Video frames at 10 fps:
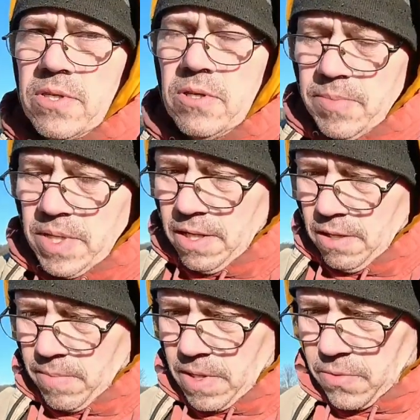will still be
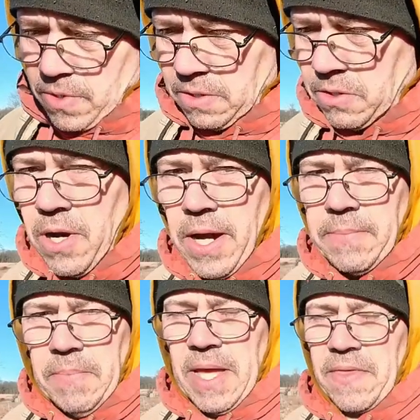here, but I want to
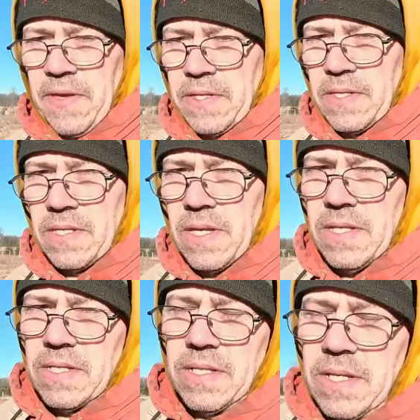try and make things as
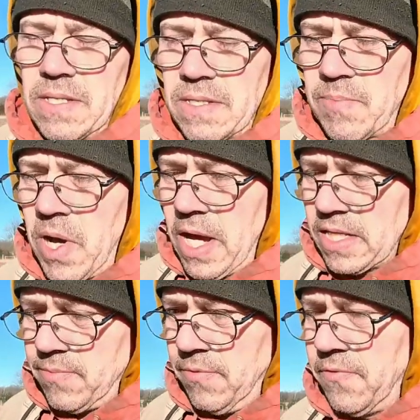easily as
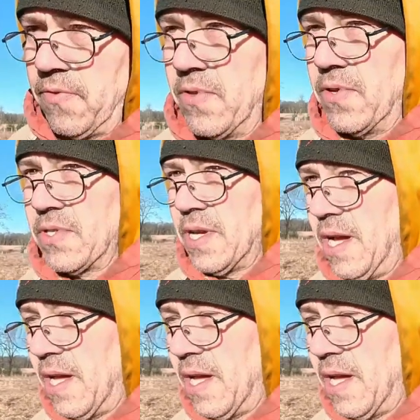possible for those